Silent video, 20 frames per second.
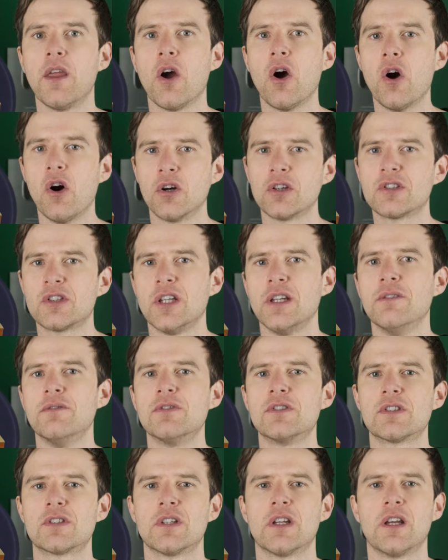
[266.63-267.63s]

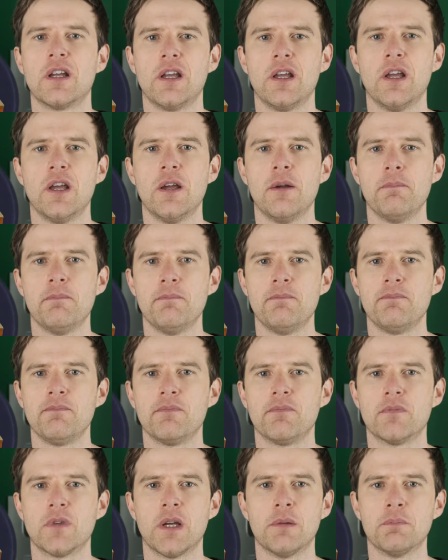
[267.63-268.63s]
octaves and
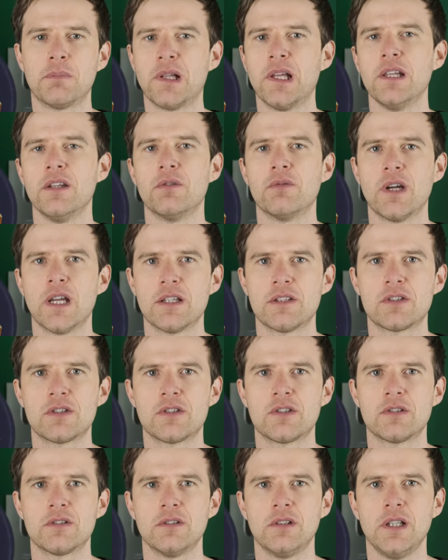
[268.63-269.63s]
play the
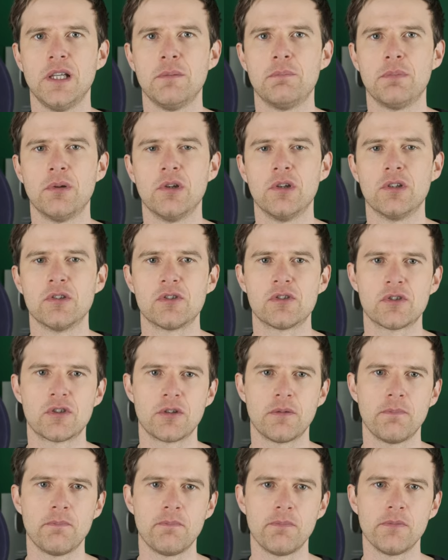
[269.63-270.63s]
rest lip
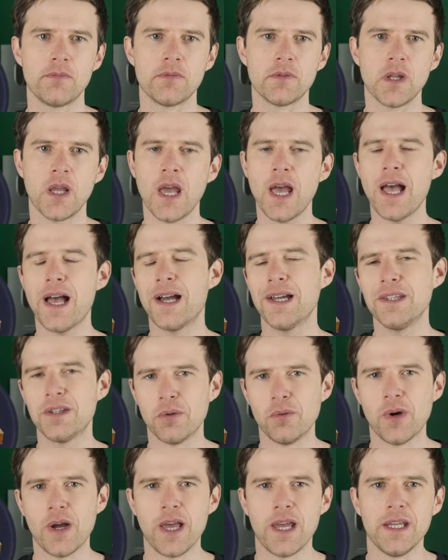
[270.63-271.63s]
pursed. Either
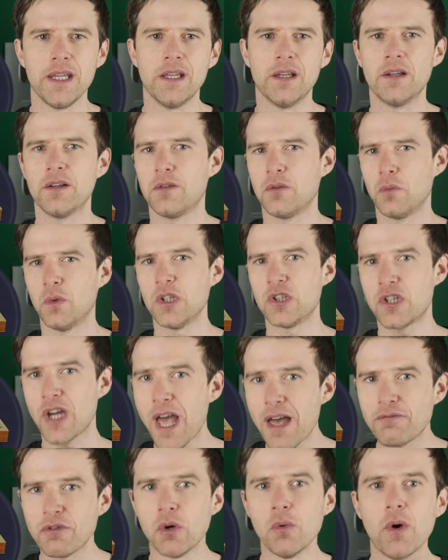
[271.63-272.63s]
way,
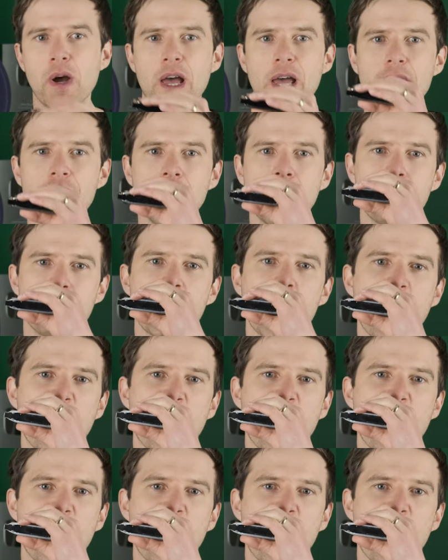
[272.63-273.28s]
whichever way,